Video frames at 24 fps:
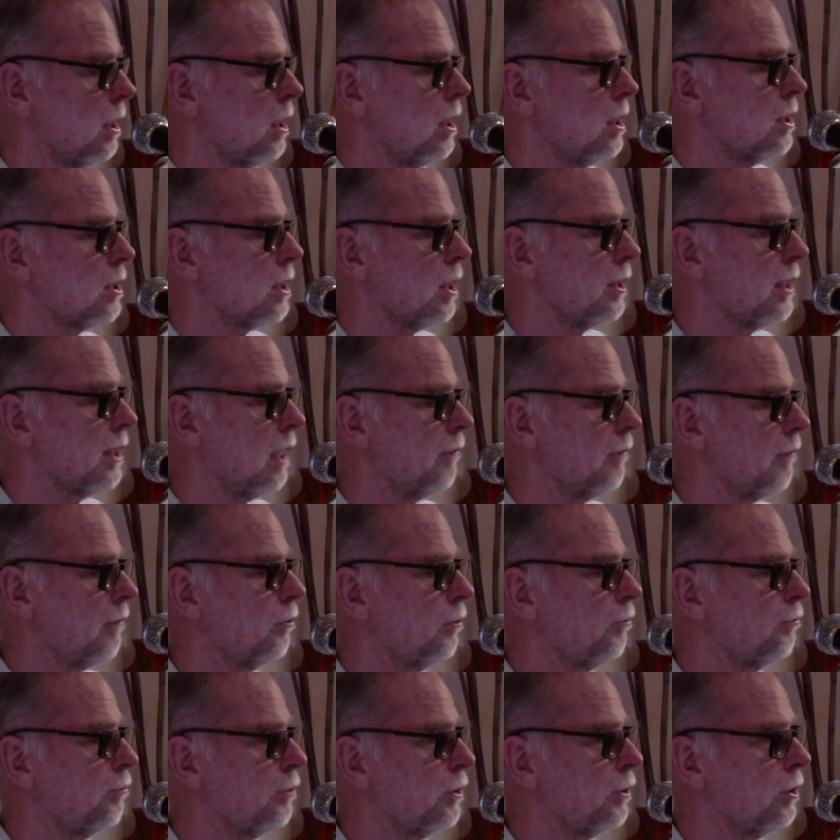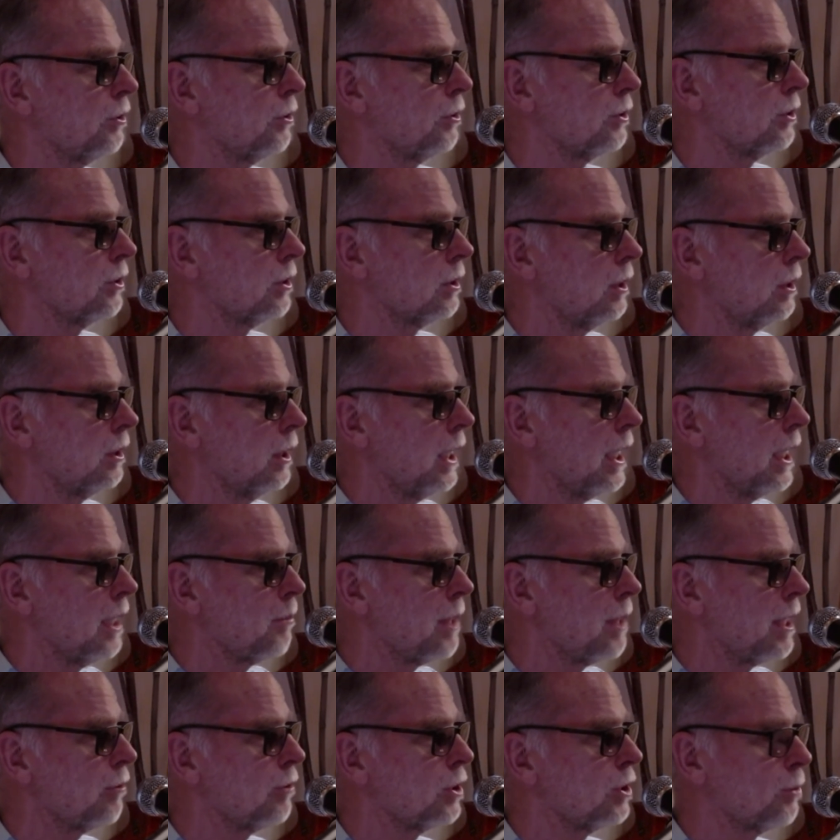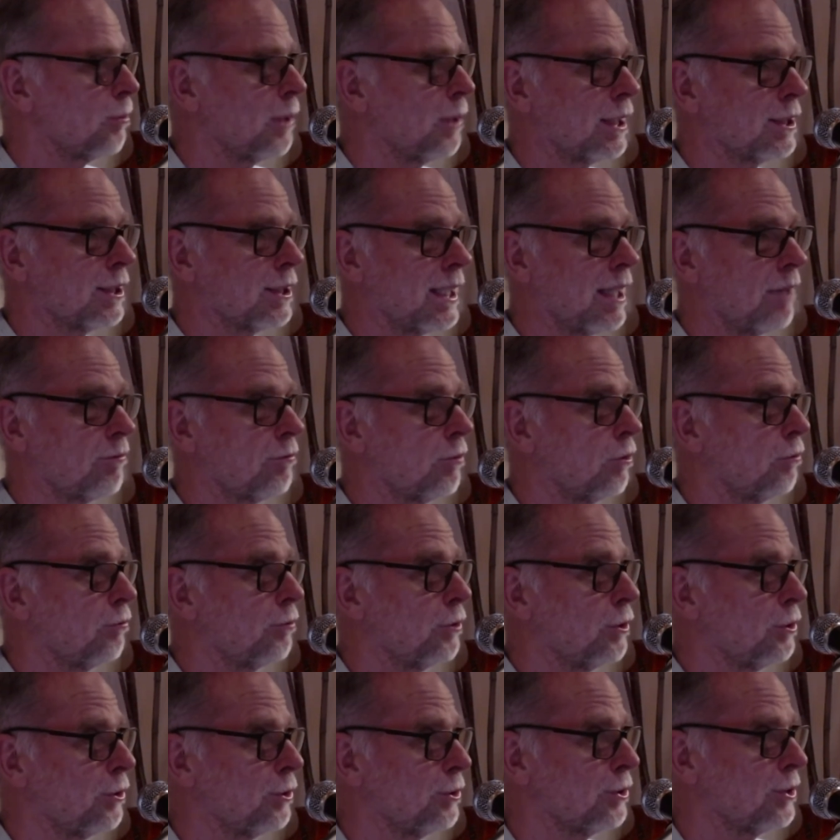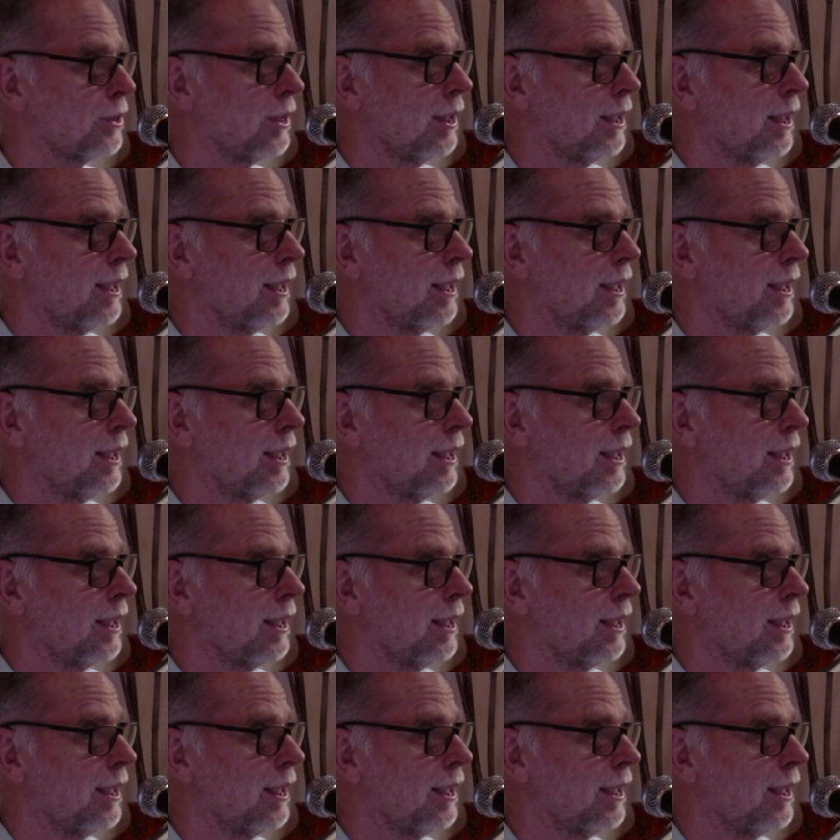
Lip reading: So that fulfills, in many respects, that fulfills